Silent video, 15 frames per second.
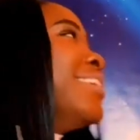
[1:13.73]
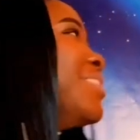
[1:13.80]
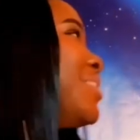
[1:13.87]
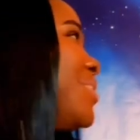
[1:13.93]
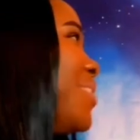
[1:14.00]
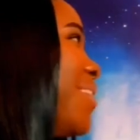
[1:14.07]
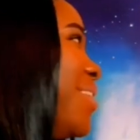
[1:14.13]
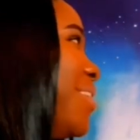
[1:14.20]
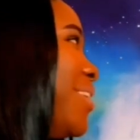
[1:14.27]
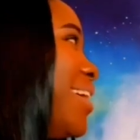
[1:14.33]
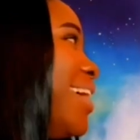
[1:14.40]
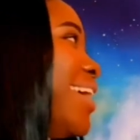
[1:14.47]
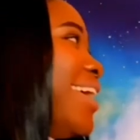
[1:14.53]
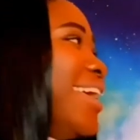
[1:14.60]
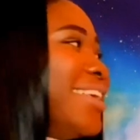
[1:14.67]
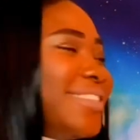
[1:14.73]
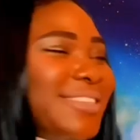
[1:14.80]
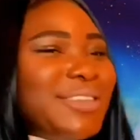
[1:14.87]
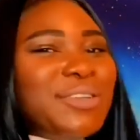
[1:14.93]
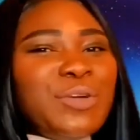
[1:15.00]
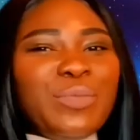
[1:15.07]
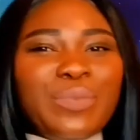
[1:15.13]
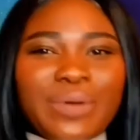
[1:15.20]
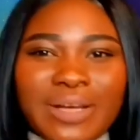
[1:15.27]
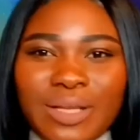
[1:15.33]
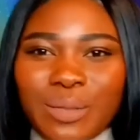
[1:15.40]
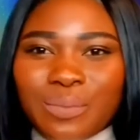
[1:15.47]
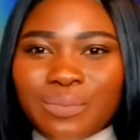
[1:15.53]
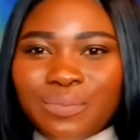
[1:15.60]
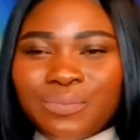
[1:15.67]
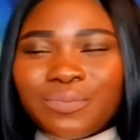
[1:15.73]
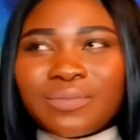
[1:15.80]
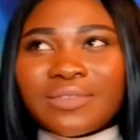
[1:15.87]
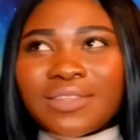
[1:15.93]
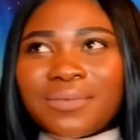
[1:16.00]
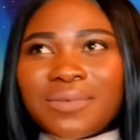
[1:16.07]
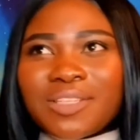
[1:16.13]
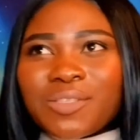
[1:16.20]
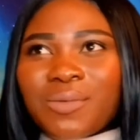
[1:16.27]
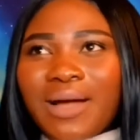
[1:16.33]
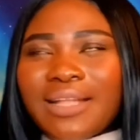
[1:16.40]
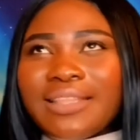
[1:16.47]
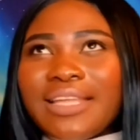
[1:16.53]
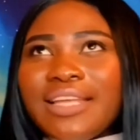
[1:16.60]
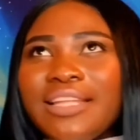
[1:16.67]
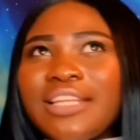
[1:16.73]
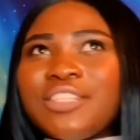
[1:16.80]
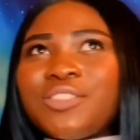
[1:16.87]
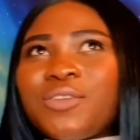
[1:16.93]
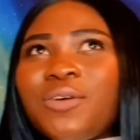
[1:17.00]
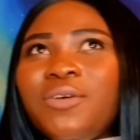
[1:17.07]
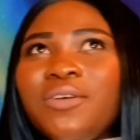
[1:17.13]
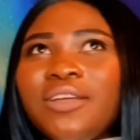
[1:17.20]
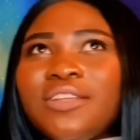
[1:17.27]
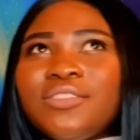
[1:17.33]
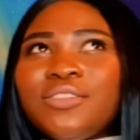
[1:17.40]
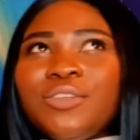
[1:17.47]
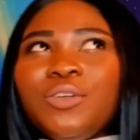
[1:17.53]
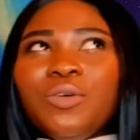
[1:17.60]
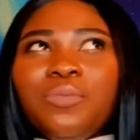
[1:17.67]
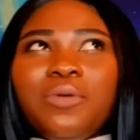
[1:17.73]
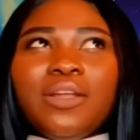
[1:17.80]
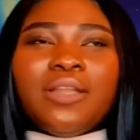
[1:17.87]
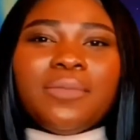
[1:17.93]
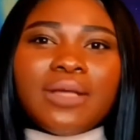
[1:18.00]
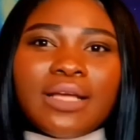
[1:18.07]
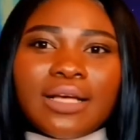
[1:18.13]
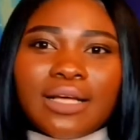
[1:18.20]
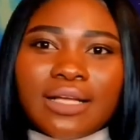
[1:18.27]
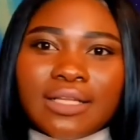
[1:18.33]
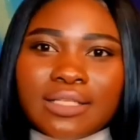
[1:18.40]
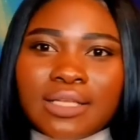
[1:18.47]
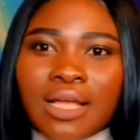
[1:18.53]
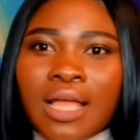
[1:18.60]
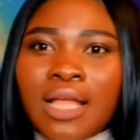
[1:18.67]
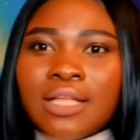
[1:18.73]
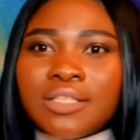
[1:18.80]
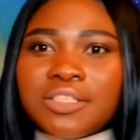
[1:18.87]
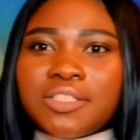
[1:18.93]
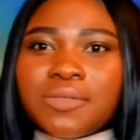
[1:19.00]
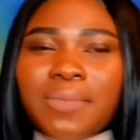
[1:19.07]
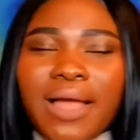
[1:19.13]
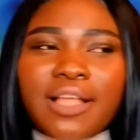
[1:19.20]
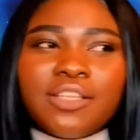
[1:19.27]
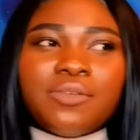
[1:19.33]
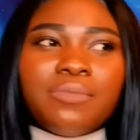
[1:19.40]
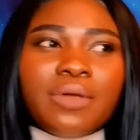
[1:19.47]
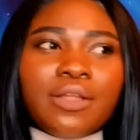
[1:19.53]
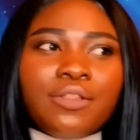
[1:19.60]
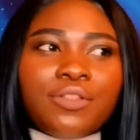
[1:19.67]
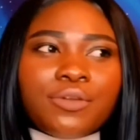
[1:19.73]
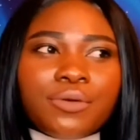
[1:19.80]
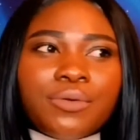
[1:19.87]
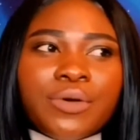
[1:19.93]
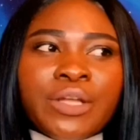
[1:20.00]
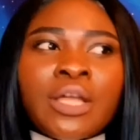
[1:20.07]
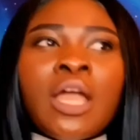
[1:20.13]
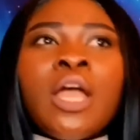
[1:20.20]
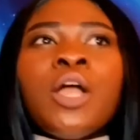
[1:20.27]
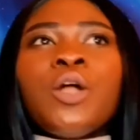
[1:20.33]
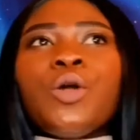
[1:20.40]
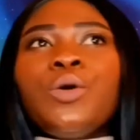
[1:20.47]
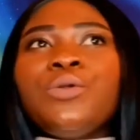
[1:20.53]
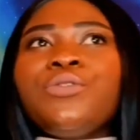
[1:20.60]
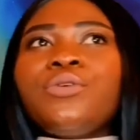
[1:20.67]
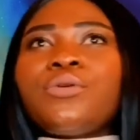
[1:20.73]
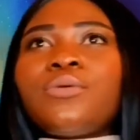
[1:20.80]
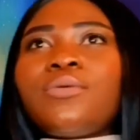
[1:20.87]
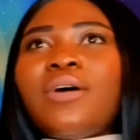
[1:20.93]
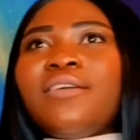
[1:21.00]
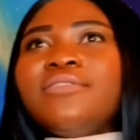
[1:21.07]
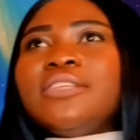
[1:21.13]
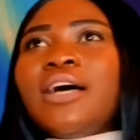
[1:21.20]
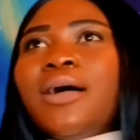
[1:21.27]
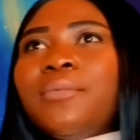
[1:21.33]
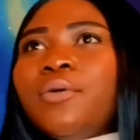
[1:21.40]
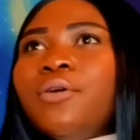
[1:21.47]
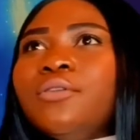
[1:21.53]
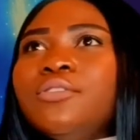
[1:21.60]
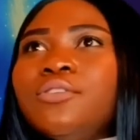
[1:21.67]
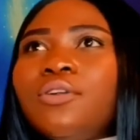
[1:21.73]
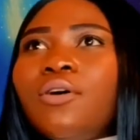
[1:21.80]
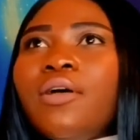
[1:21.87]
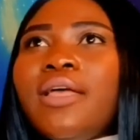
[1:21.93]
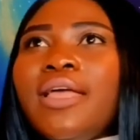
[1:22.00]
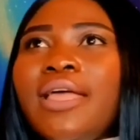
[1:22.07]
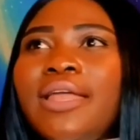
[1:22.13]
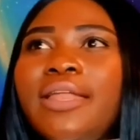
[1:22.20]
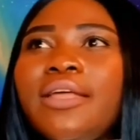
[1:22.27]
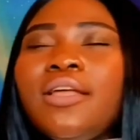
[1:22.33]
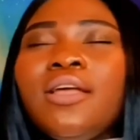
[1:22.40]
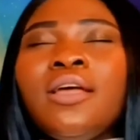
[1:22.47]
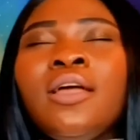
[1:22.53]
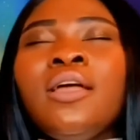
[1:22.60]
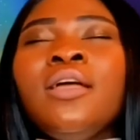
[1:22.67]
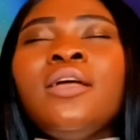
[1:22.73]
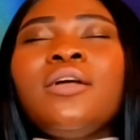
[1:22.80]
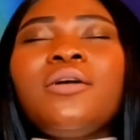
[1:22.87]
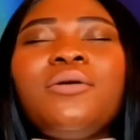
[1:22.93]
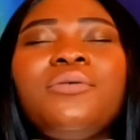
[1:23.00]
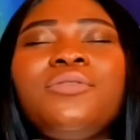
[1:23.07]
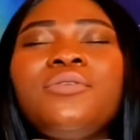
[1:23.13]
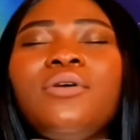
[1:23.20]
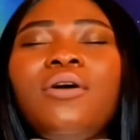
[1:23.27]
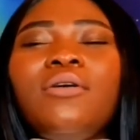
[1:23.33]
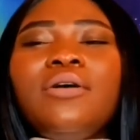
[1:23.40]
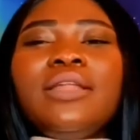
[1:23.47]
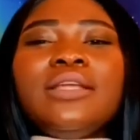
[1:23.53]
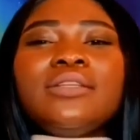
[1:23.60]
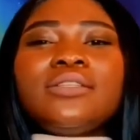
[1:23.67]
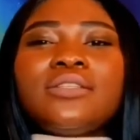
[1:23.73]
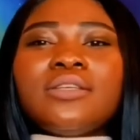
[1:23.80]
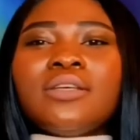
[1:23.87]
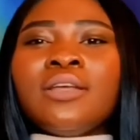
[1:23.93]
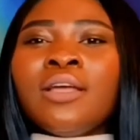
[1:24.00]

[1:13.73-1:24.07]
Strong is the new pretty. The reason why I think that strong is the new pretty, because just imagine being through, going through a rough time, going through a headache, going through all this